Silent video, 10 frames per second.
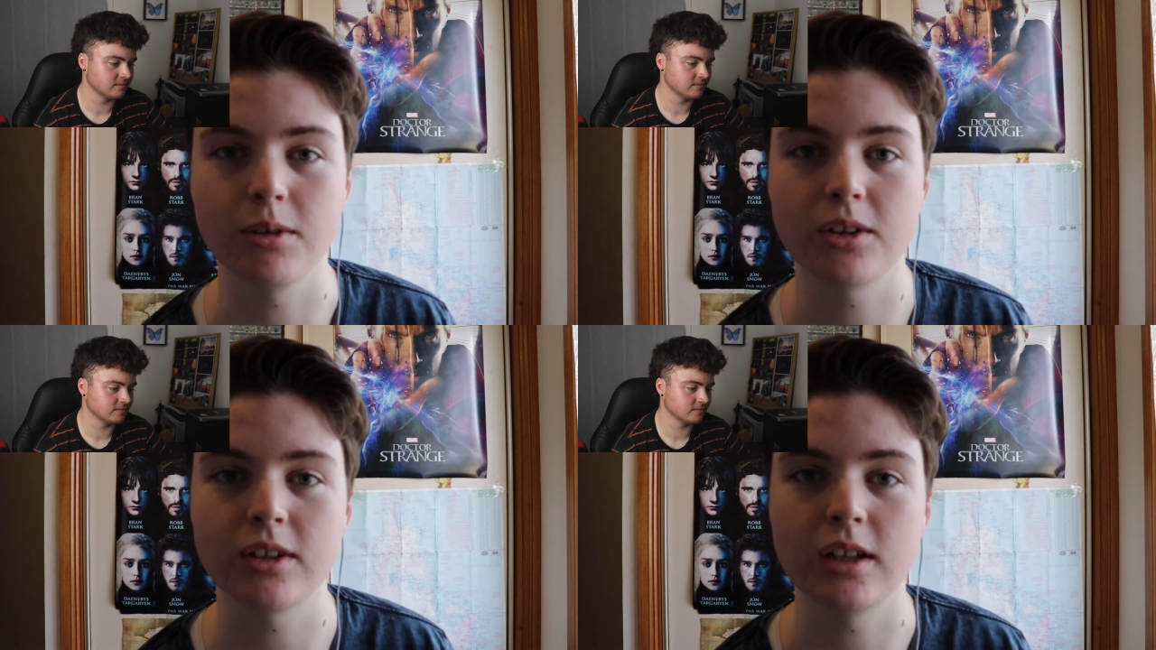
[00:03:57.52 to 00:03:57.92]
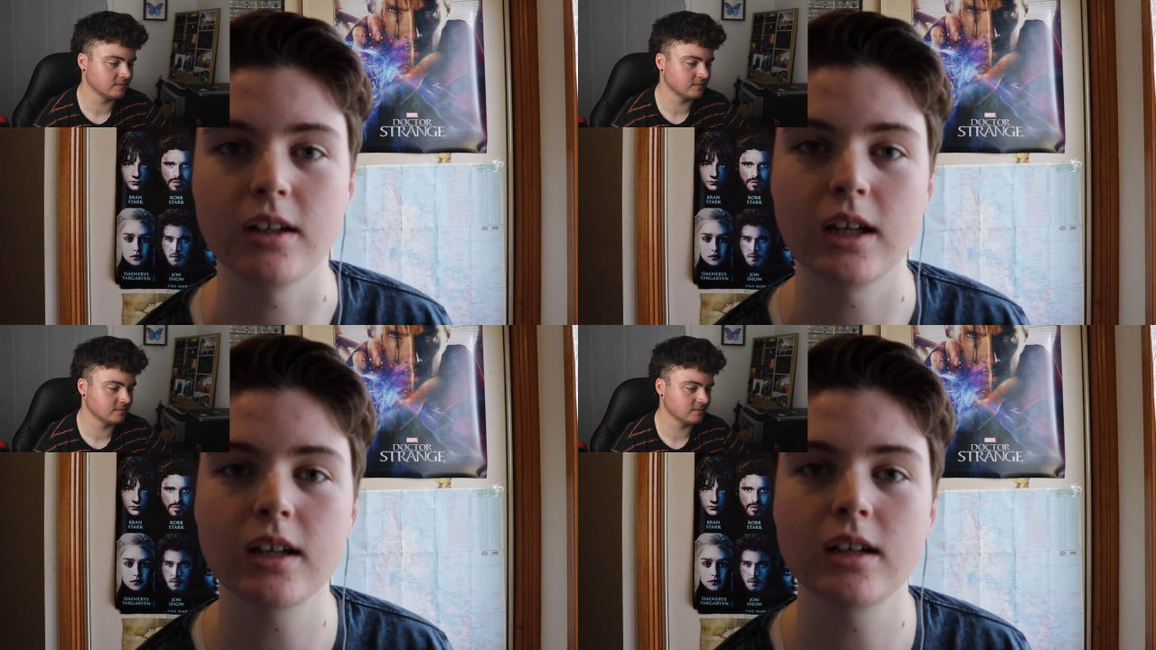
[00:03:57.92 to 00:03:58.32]
Speaker 1: want to see a
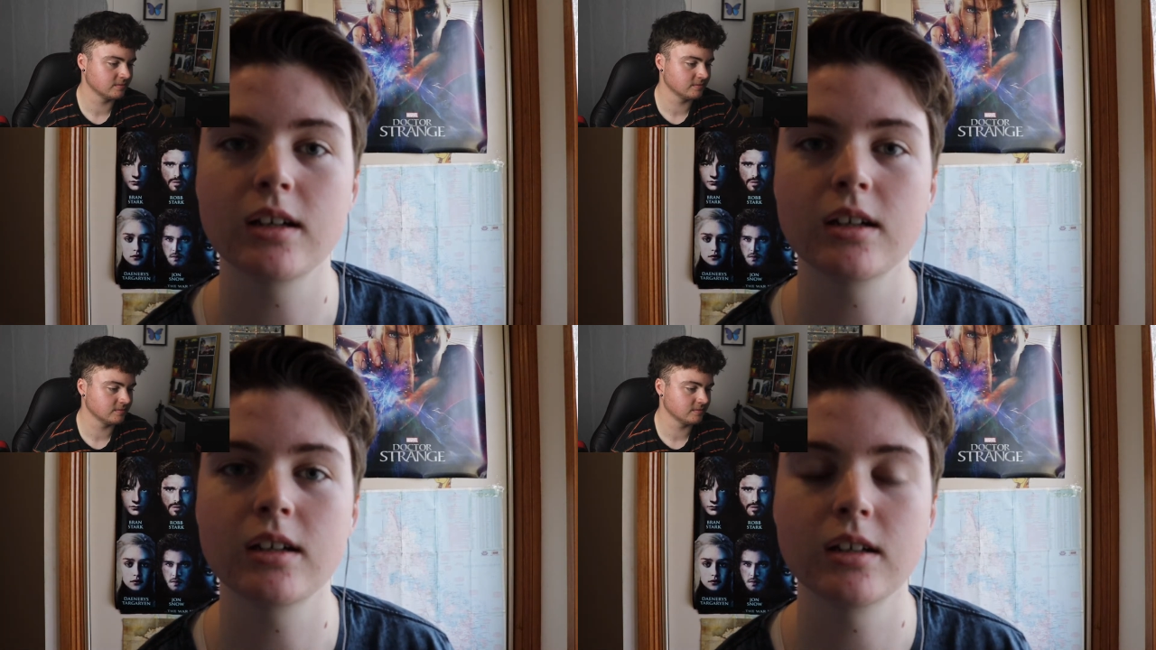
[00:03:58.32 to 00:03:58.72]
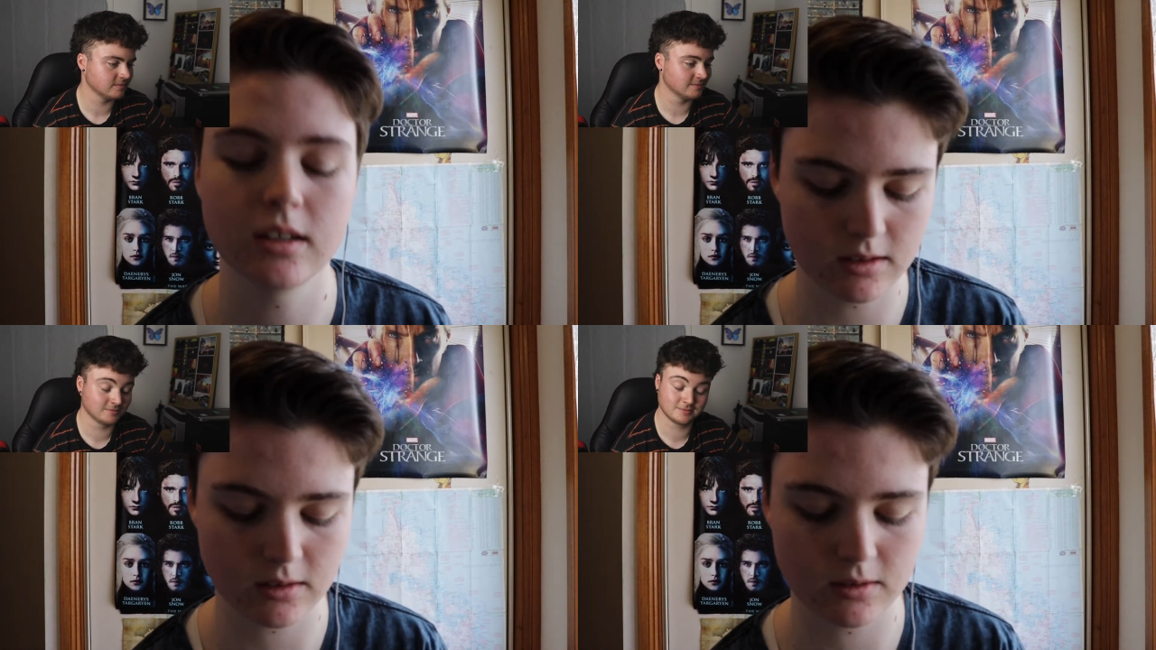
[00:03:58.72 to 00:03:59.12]
dick,
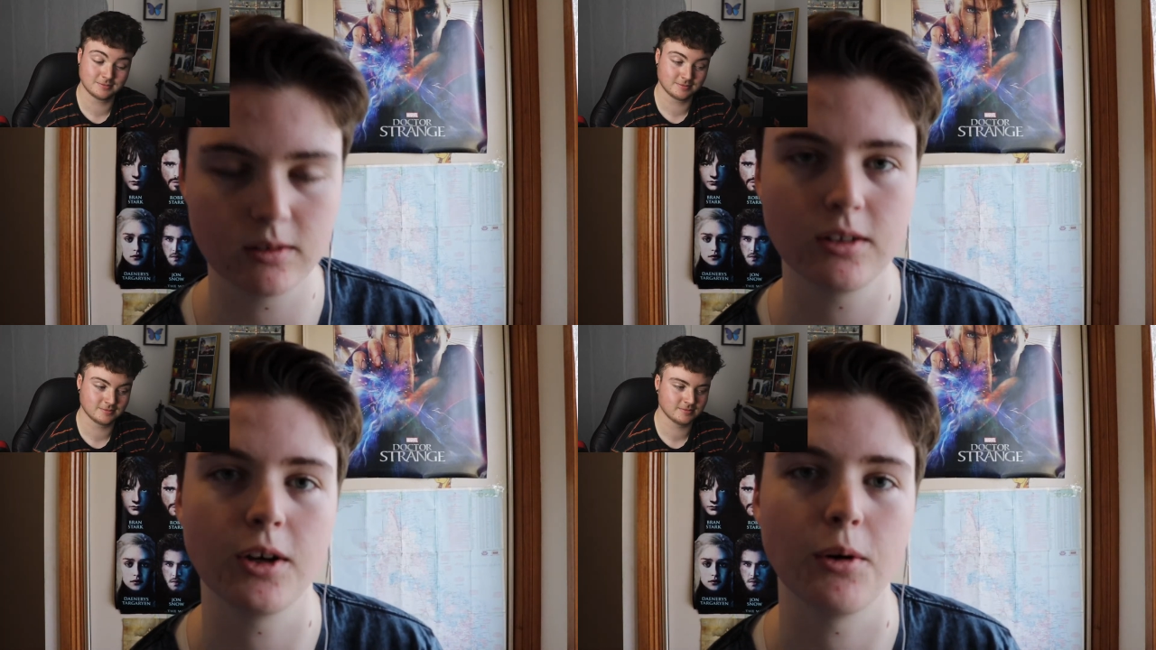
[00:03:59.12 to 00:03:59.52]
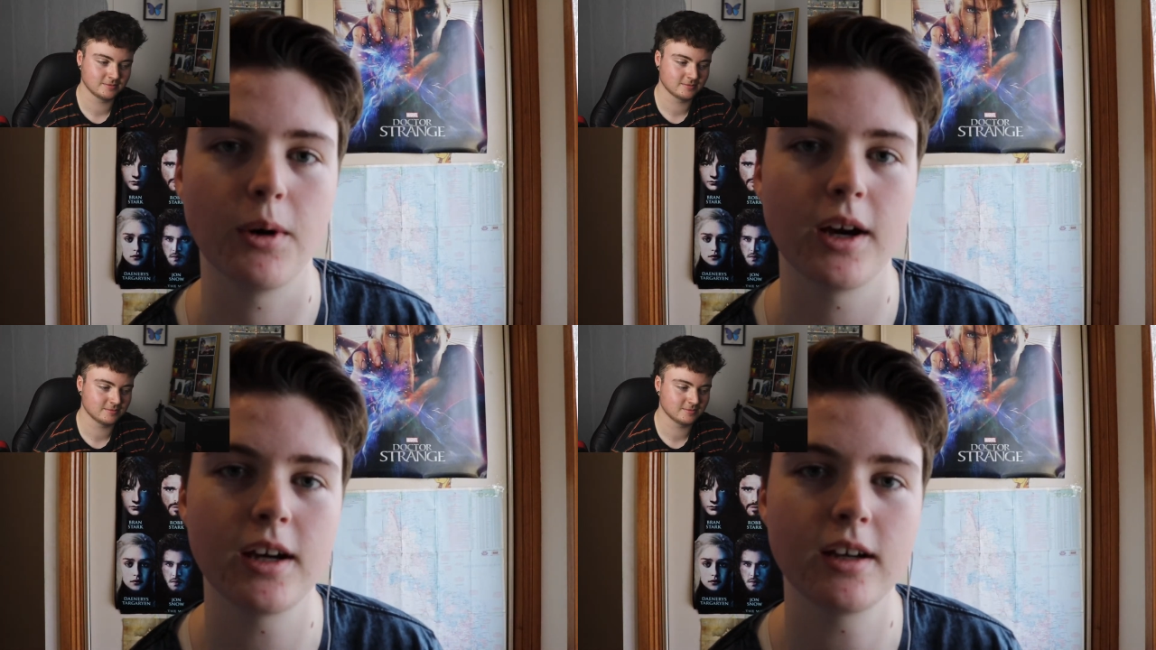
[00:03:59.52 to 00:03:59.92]
go
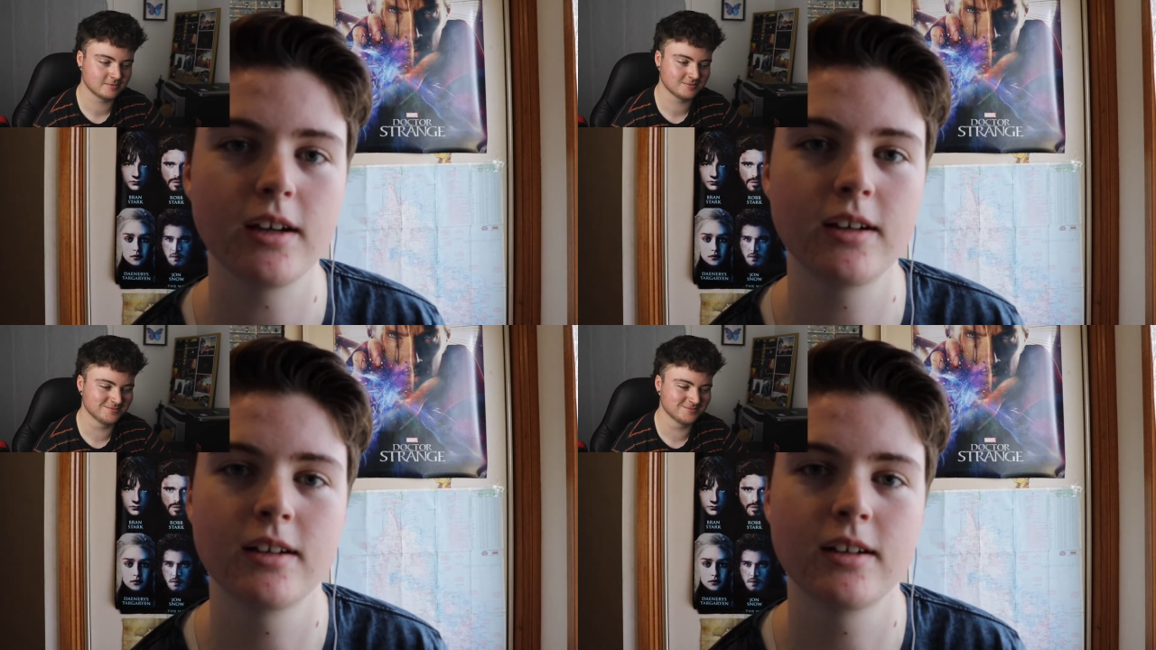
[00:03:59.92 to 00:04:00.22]
away.